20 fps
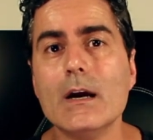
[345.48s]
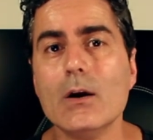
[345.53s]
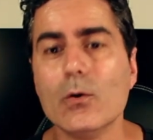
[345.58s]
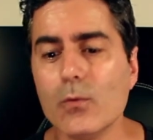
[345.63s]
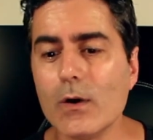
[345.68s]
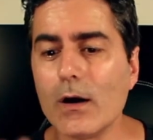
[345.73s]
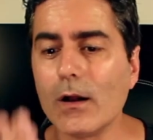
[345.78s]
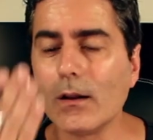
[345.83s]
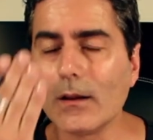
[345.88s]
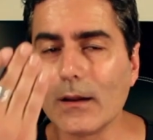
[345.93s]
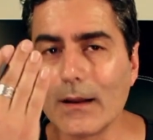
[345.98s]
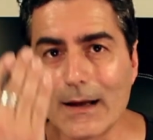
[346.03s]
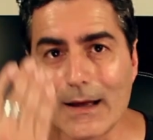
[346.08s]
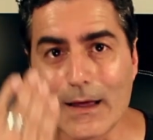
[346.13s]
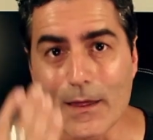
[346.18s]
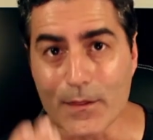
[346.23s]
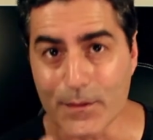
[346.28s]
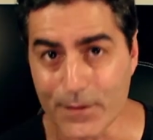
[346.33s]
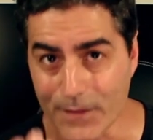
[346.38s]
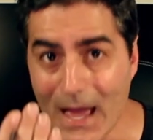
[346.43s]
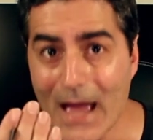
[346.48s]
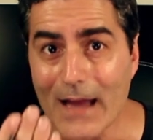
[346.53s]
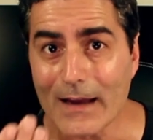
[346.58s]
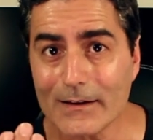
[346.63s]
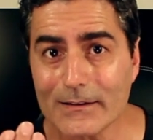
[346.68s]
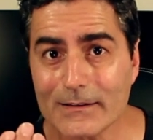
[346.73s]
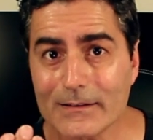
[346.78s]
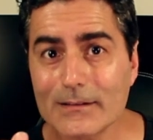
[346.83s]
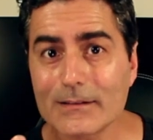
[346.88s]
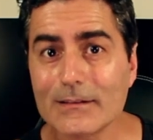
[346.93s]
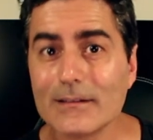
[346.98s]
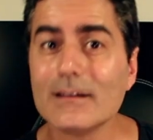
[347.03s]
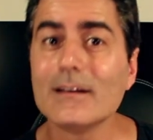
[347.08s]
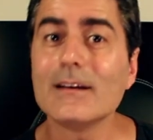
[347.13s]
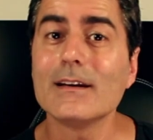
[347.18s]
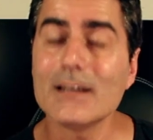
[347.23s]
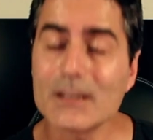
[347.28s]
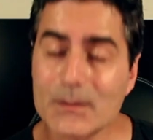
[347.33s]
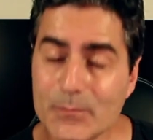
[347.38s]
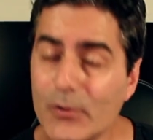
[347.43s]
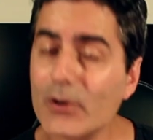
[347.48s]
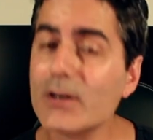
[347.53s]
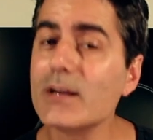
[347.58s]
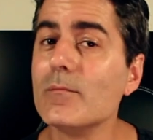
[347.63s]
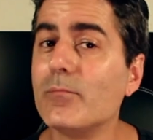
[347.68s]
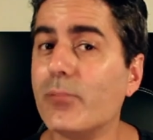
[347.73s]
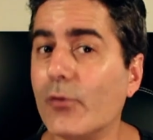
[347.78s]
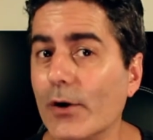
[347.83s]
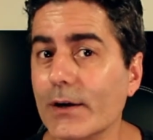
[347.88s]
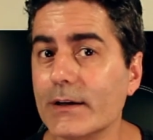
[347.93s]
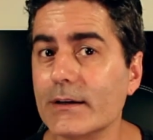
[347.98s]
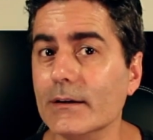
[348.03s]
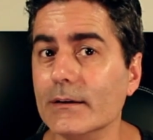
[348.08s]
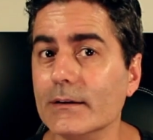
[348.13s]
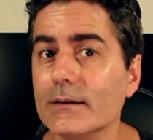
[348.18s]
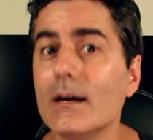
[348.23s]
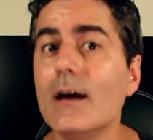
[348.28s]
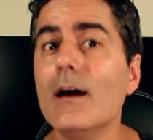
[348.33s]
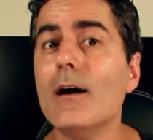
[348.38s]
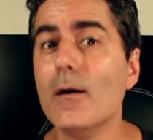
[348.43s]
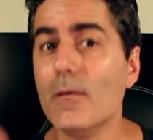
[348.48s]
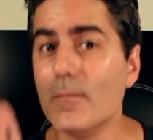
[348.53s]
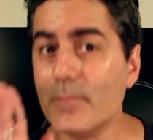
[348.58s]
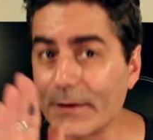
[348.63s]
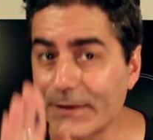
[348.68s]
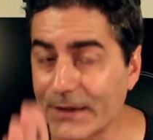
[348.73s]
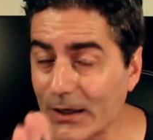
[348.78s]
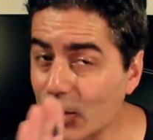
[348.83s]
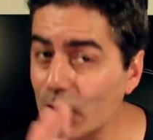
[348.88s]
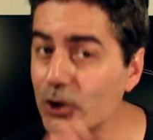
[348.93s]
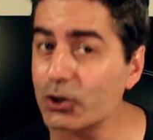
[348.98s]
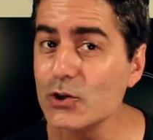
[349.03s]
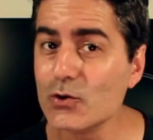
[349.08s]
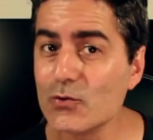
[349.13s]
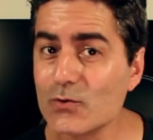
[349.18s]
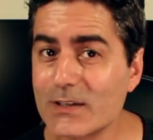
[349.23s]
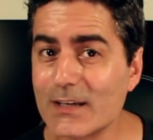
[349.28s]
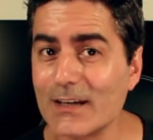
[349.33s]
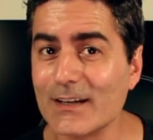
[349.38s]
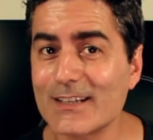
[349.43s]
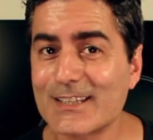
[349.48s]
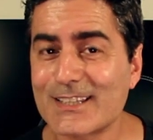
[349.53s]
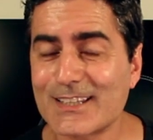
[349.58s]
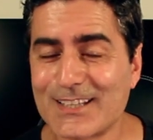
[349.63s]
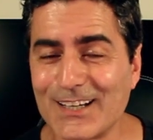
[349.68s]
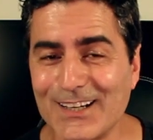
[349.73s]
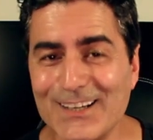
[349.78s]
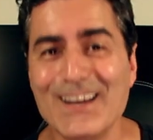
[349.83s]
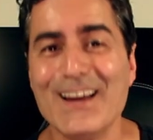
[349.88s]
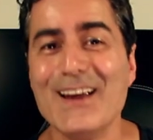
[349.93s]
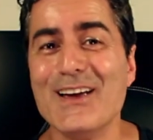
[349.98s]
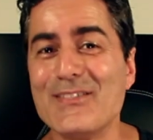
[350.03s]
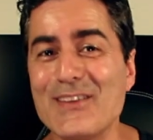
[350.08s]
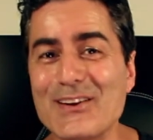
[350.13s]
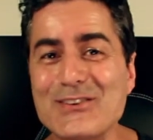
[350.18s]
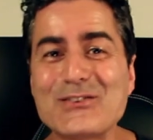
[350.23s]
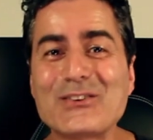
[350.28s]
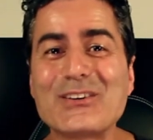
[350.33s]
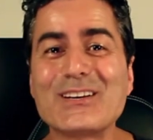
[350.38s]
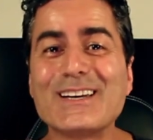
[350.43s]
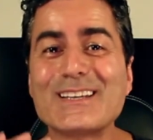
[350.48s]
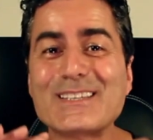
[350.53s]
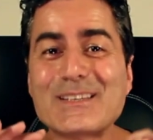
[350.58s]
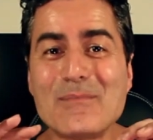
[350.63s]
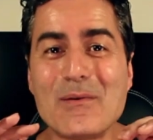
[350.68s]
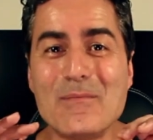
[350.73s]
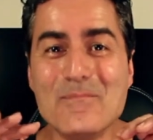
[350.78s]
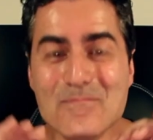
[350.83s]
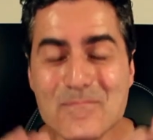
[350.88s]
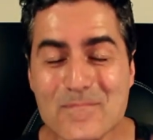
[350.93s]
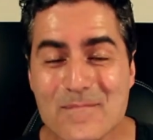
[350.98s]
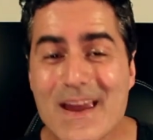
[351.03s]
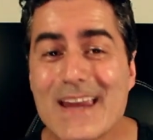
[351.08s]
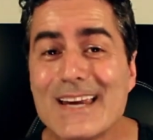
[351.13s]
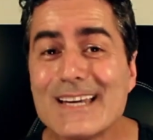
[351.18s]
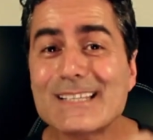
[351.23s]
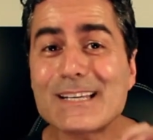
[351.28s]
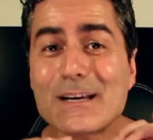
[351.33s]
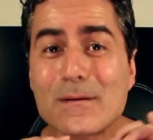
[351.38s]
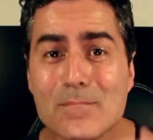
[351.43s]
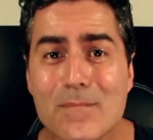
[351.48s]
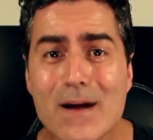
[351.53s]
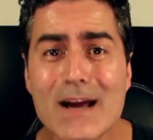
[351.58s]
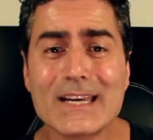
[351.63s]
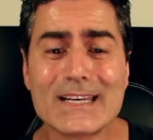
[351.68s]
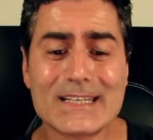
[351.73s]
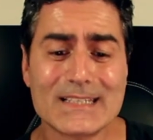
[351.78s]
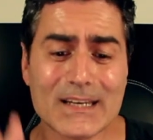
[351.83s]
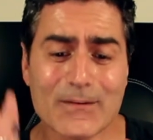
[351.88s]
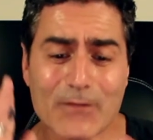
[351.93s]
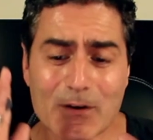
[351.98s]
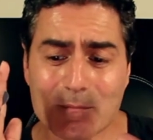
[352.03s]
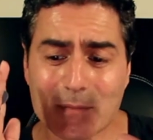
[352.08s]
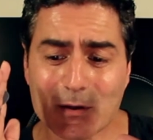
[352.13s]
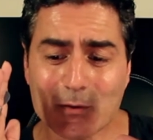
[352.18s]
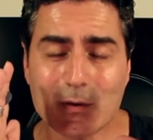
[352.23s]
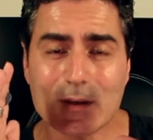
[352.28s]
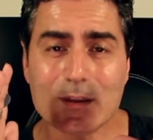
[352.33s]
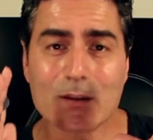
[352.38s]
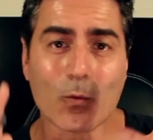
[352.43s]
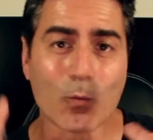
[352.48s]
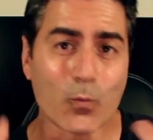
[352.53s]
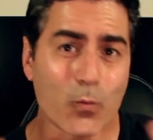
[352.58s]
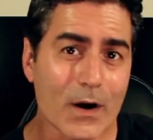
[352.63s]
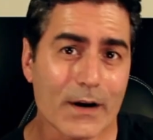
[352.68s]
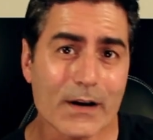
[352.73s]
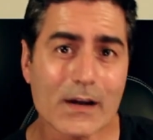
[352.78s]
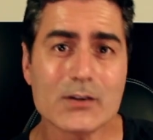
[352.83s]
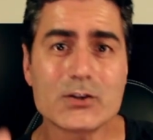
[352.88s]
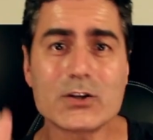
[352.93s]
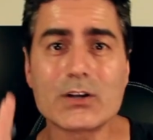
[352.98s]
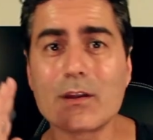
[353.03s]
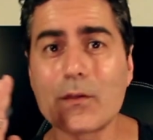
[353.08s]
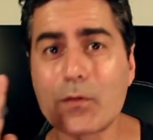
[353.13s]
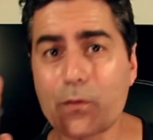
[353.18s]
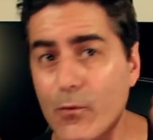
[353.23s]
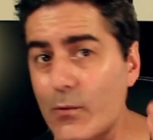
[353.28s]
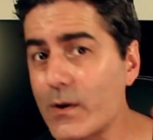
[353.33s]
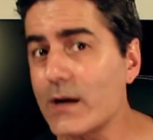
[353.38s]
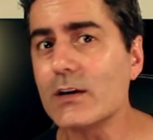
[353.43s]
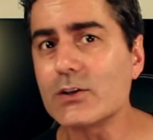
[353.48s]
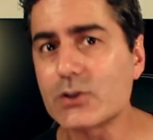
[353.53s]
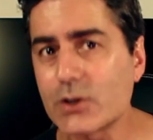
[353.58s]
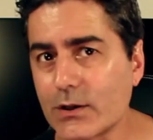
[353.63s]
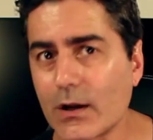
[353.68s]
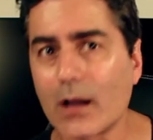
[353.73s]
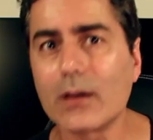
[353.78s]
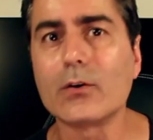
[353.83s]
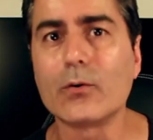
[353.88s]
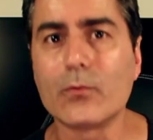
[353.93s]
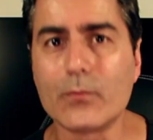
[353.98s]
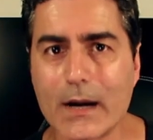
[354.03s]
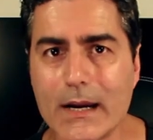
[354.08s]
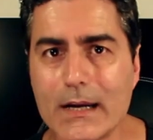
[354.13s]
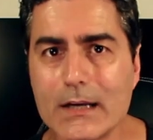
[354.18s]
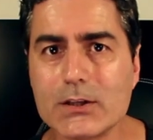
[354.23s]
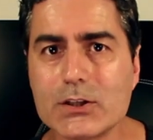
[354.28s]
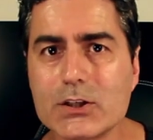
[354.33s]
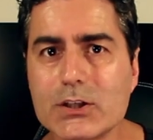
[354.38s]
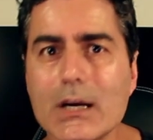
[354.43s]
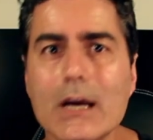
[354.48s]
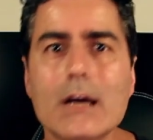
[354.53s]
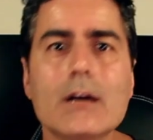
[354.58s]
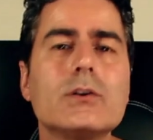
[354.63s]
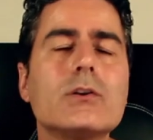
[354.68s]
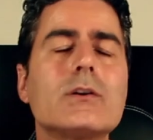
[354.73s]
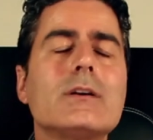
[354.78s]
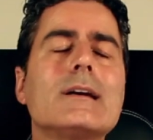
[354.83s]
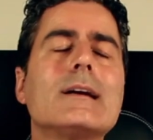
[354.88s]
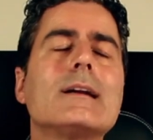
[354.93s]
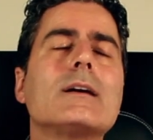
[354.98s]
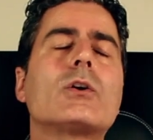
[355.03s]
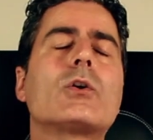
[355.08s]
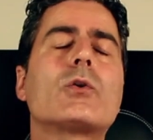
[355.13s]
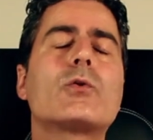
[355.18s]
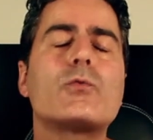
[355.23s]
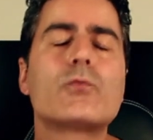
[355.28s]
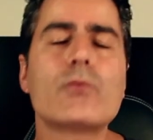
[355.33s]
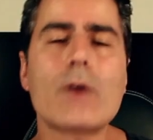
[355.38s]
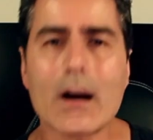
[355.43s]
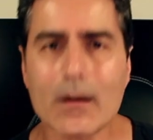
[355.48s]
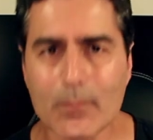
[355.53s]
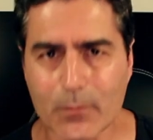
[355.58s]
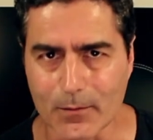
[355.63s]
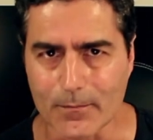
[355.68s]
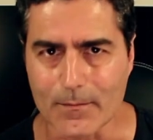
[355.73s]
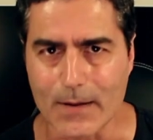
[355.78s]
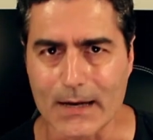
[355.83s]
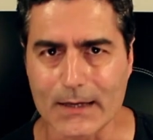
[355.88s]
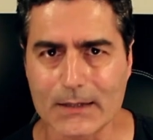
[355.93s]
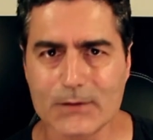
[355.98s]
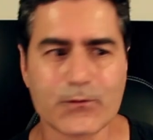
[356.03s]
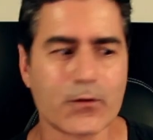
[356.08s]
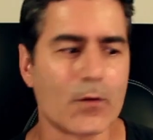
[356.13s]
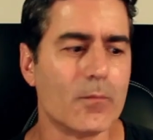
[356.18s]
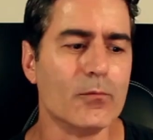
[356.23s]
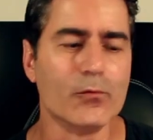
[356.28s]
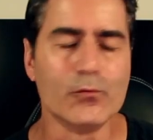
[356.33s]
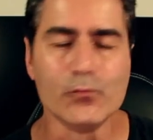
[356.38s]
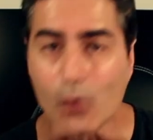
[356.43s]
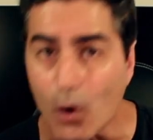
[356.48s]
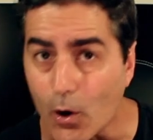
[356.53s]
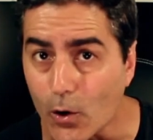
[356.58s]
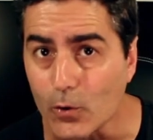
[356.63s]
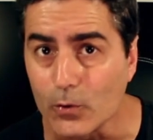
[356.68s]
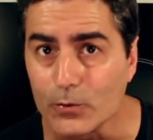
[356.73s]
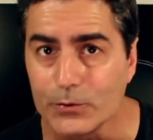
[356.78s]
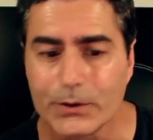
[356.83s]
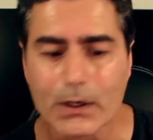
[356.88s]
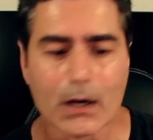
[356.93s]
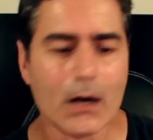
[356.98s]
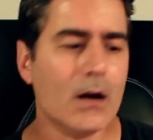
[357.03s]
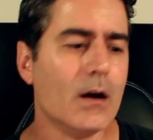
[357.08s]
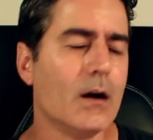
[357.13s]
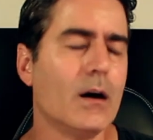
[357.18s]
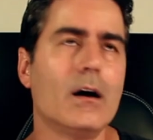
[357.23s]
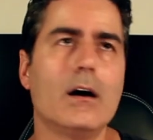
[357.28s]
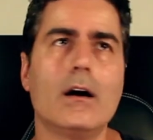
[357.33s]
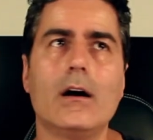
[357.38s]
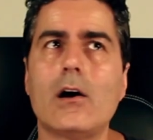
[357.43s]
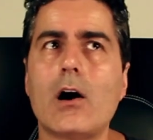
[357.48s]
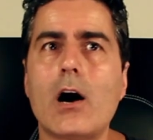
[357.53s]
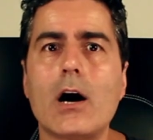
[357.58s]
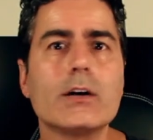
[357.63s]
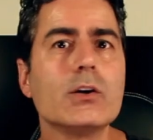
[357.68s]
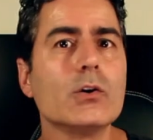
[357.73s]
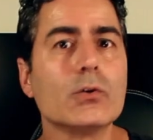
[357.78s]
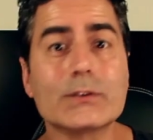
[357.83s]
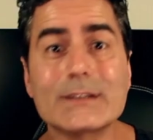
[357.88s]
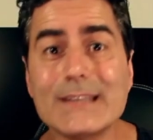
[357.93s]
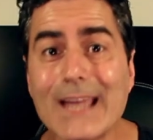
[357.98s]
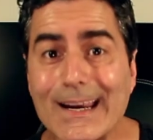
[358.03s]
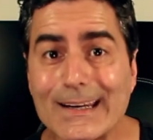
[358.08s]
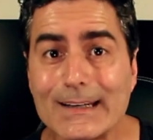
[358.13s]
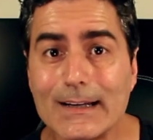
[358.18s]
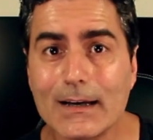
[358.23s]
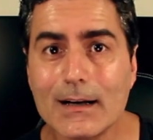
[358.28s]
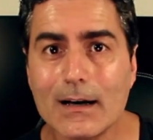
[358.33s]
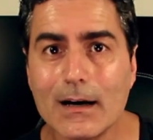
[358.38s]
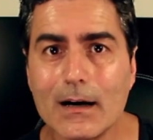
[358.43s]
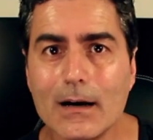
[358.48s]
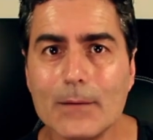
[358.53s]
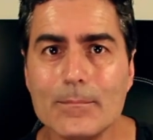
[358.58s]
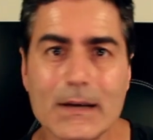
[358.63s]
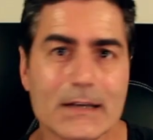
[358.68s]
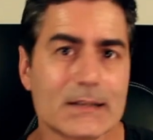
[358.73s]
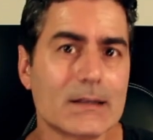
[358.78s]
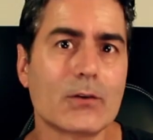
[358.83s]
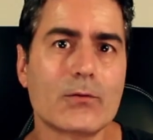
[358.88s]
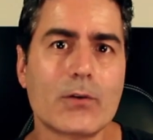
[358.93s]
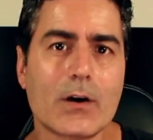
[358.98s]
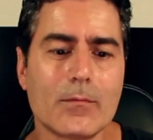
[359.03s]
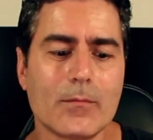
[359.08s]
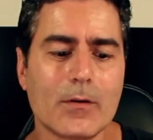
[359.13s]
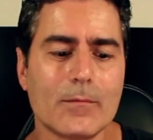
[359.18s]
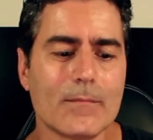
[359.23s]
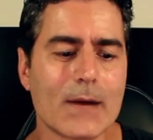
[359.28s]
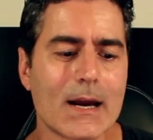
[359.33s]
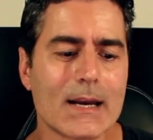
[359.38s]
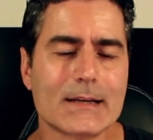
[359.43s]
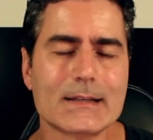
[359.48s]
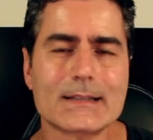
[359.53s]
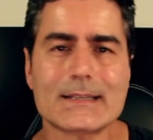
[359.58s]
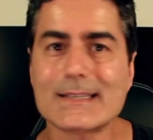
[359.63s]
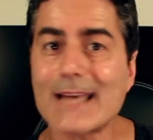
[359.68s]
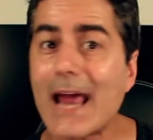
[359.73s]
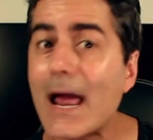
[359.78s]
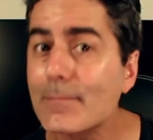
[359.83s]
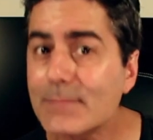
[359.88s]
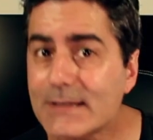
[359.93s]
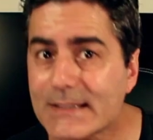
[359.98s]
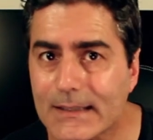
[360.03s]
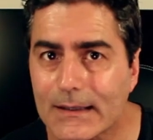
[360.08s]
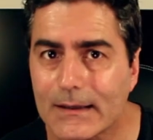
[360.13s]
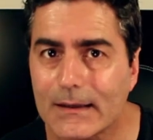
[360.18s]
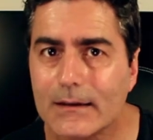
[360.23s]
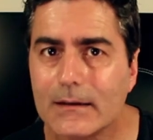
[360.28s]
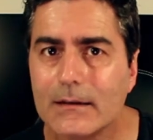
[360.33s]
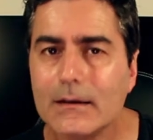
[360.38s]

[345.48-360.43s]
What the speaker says: Well, that is pretty important. But the good news is that you can get some amazing mics, even between the $100 and $300 range. You can get incredible mics from Rode, Audio-Technica makes incredible mics, Samson,